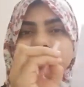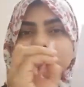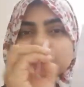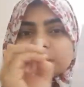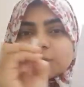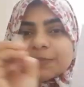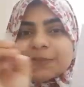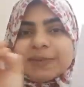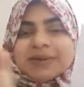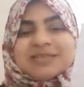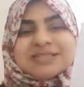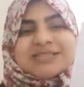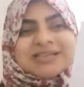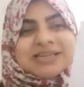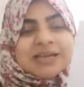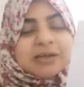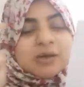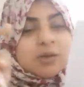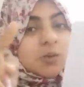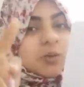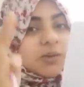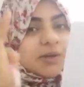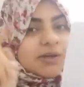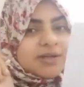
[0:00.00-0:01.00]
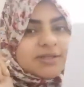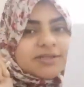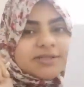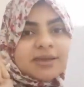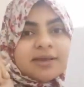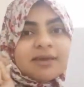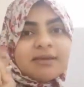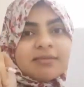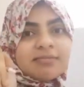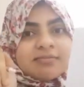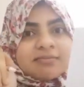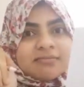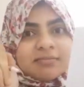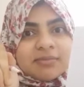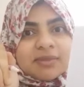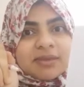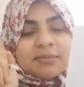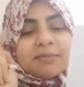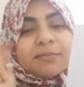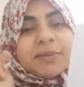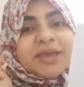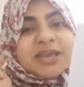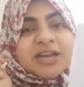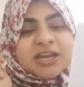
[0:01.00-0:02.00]
use particular words in the
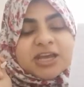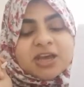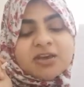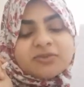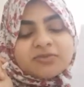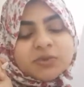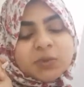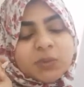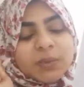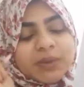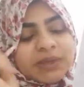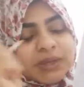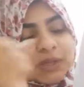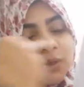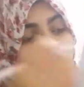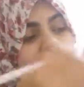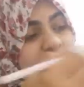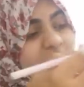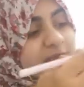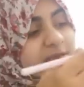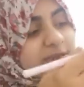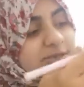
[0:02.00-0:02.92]
beginning of the video.